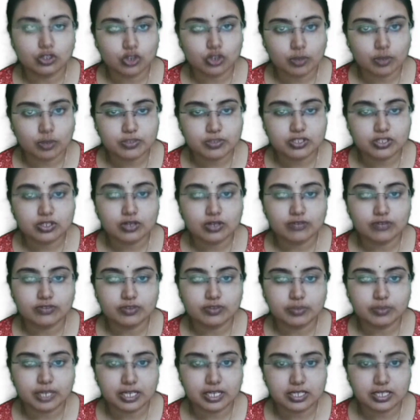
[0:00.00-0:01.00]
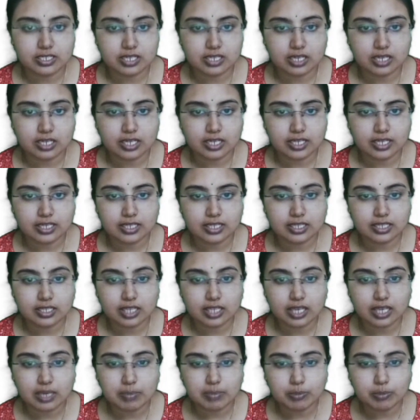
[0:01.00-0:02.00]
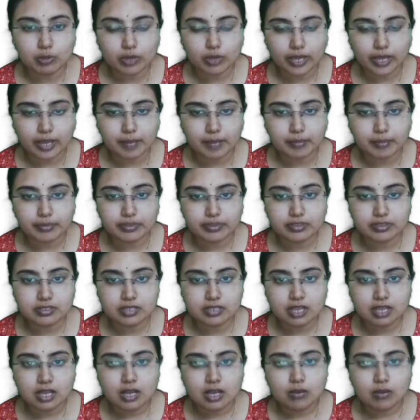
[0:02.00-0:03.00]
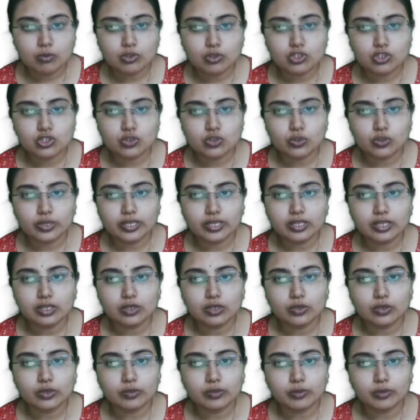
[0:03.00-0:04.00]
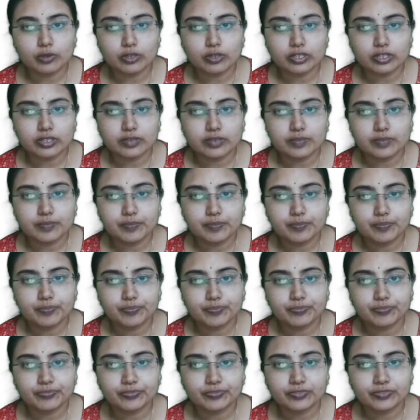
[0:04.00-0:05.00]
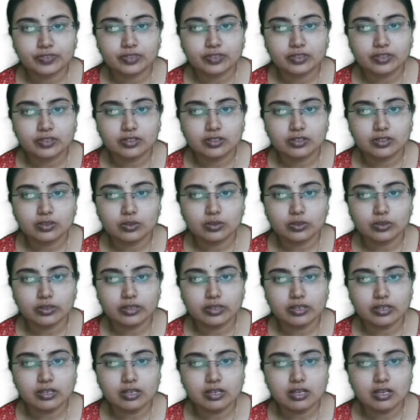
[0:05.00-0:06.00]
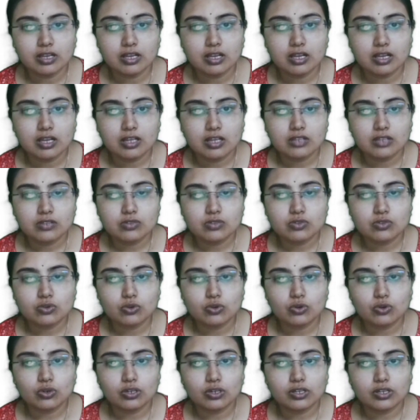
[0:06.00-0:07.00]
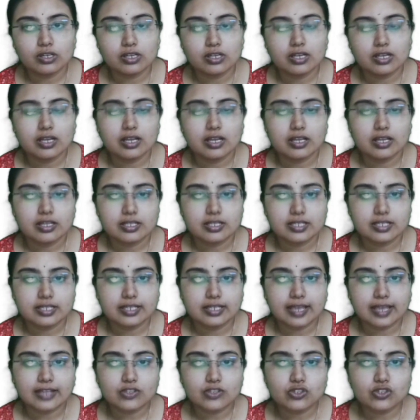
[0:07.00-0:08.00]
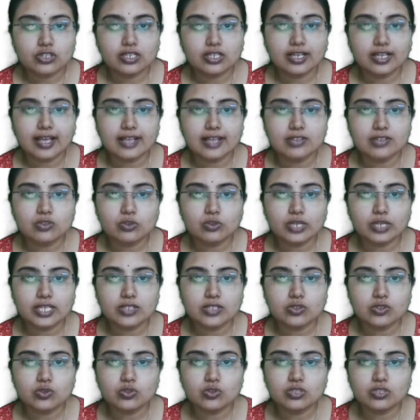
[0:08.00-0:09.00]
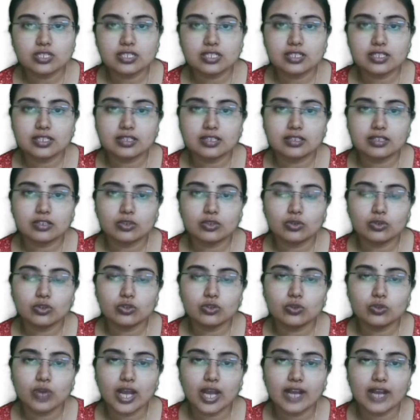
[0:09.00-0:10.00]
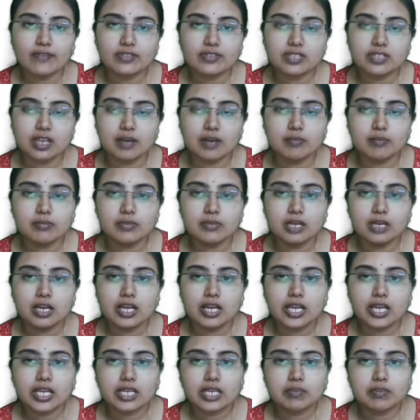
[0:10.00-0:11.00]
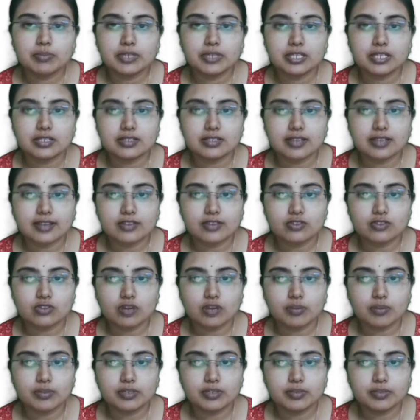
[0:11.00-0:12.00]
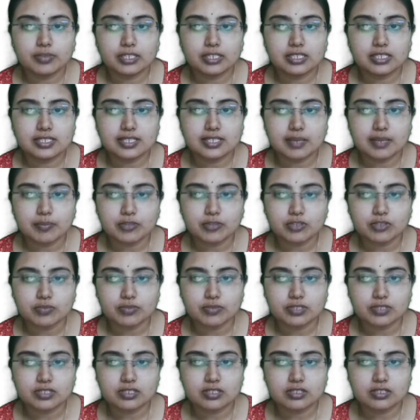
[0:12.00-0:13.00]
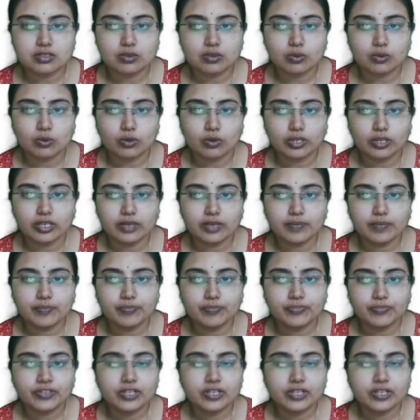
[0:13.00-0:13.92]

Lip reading: an autopsy of the brain done. I think the hippocampus was showing Lewy body. Okay, so see, naturally, as soon as you see that, you have some EPS, extrapyramidal symptoms. Okay,